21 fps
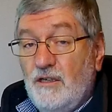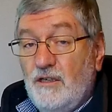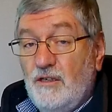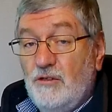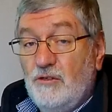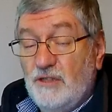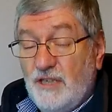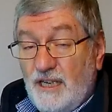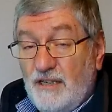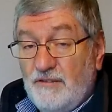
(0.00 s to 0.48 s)

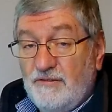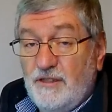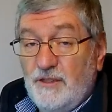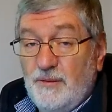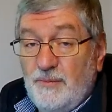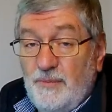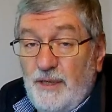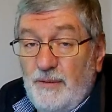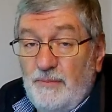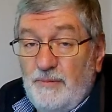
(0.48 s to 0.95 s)
look after
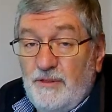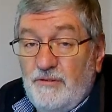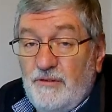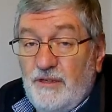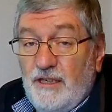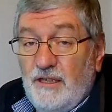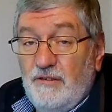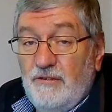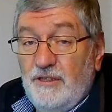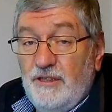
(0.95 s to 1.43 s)
the people
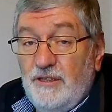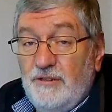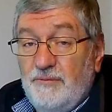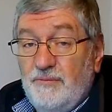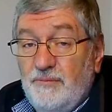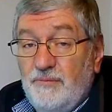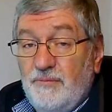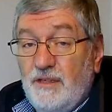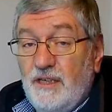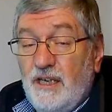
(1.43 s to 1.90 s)
around you,
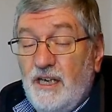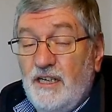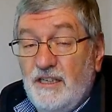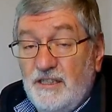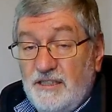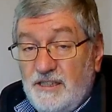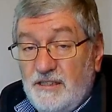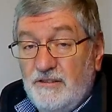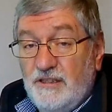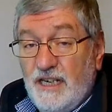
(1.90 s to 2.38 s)
and
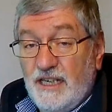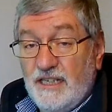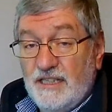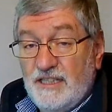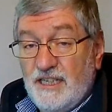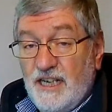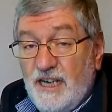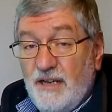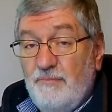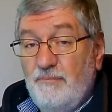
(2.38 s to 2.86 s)
until next
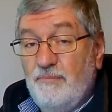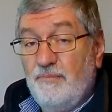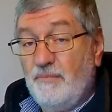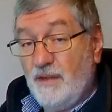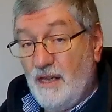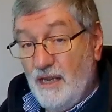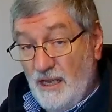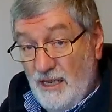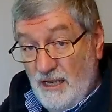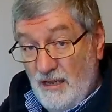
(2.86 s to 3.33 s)
time,
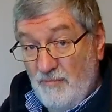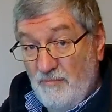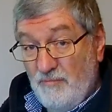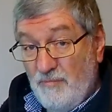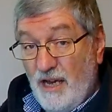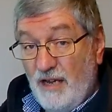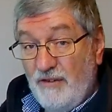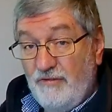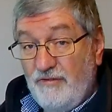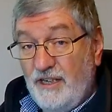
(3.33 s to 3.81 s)

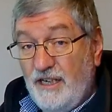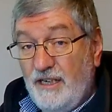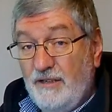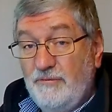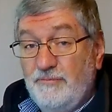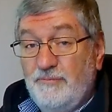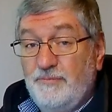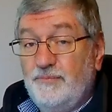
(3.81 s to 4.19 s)
bye for now.